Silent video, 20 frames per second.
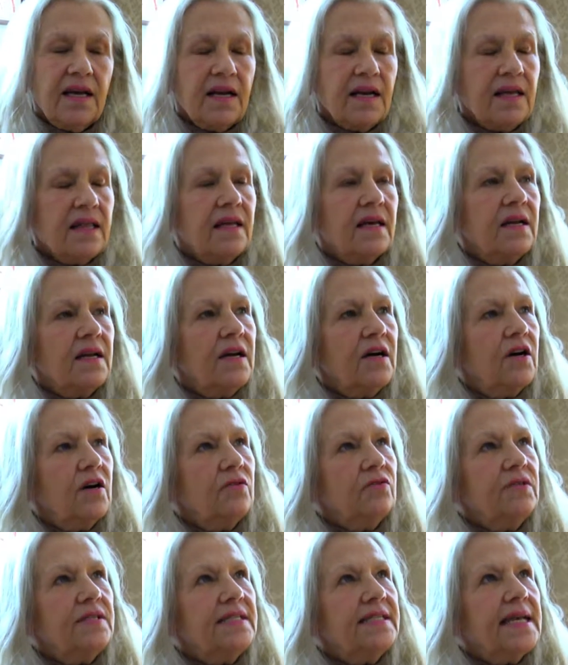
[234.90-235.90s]
I thought,
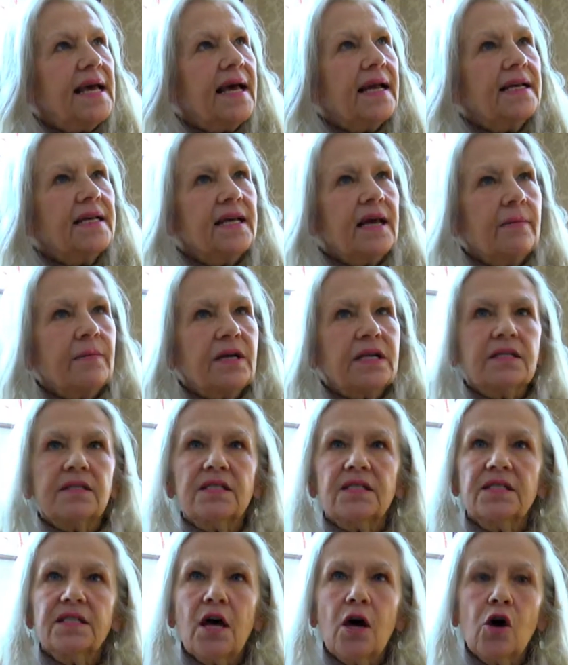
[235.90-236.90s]
oh, dadgummit.
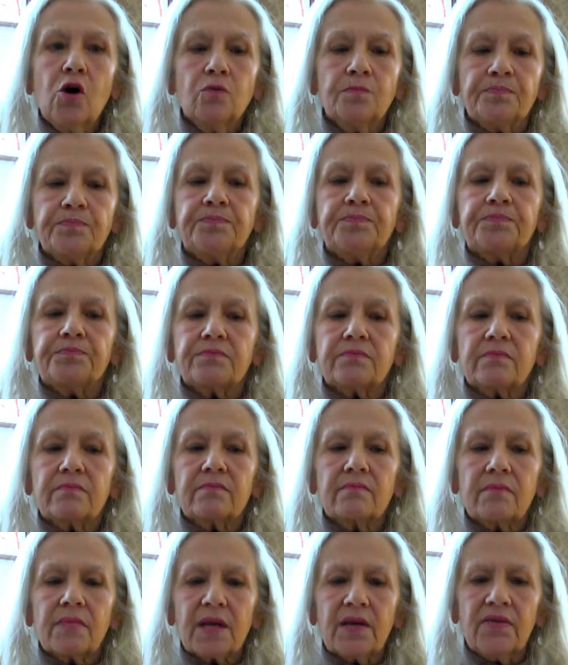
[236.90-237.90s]
So
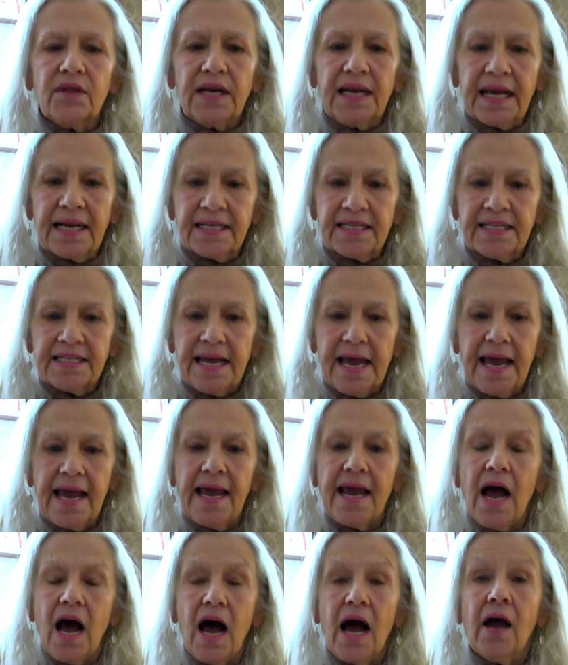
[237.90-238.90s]
the next
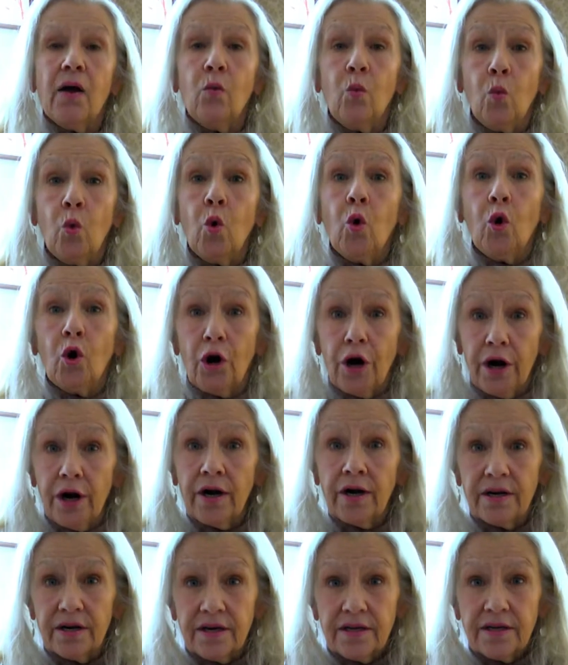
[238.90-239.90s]
day, I wore